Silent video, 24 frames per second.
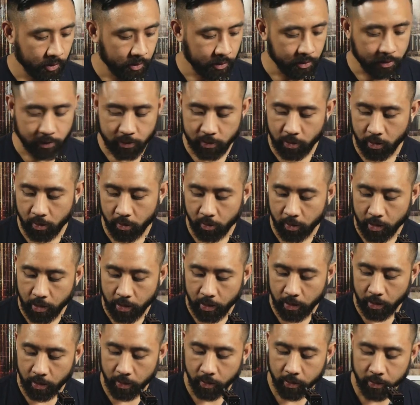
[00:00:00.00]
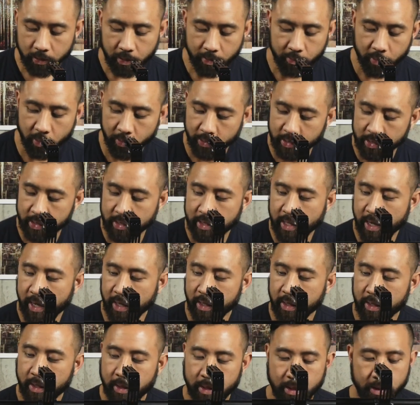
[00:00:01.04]
So I'm going to
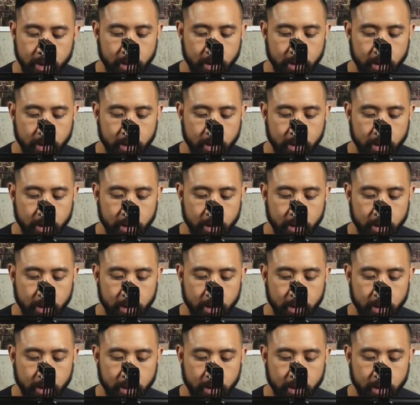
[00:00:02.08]
take